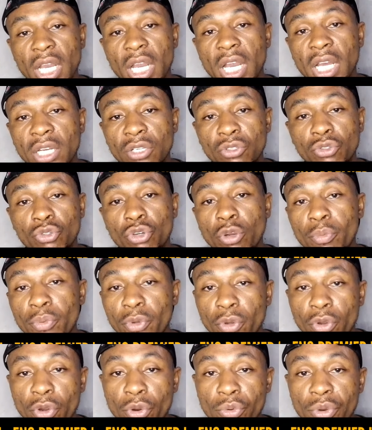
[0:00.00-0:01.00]
and drop
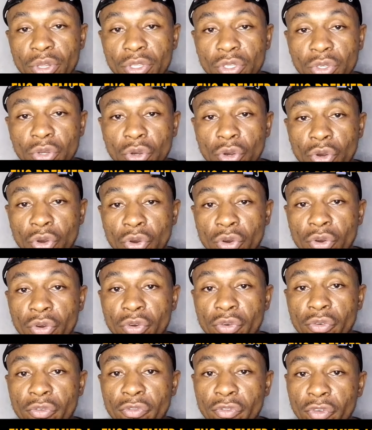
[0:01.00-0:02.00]
your correct score
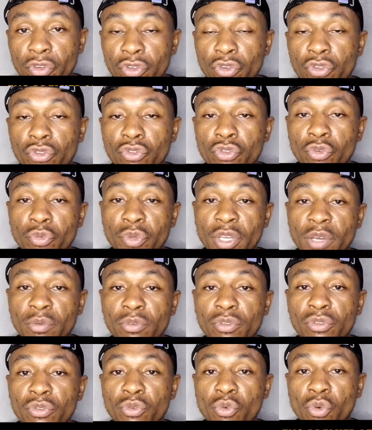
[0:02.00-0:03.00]
for you to be
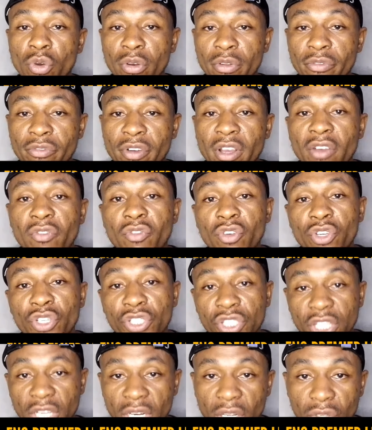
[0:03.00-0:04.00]
able to qualify for a
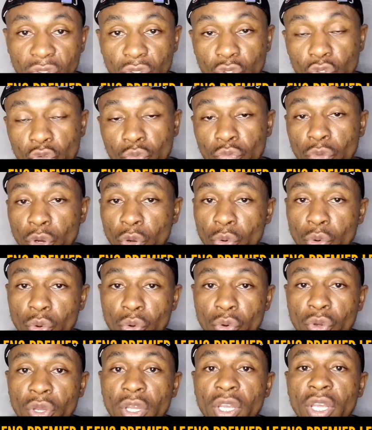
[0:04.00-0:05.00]
shout out
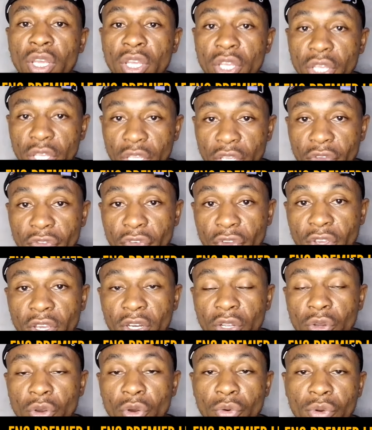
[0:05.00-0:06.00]
tomorrow if you
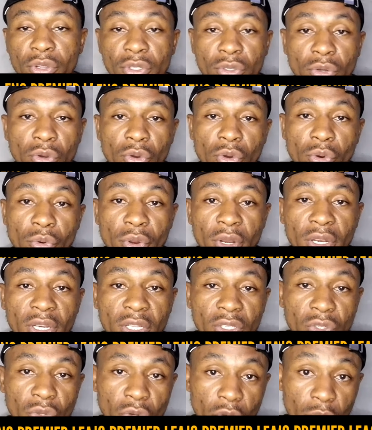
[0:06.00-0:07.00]
get the correct score
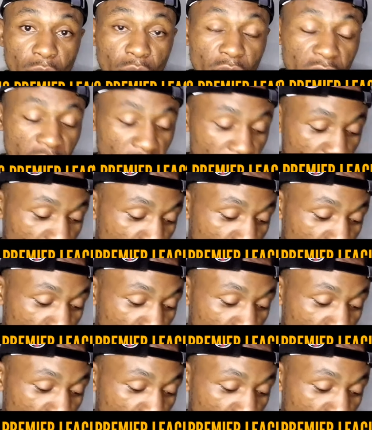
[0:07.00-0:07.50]
correctly. So I'll be waiting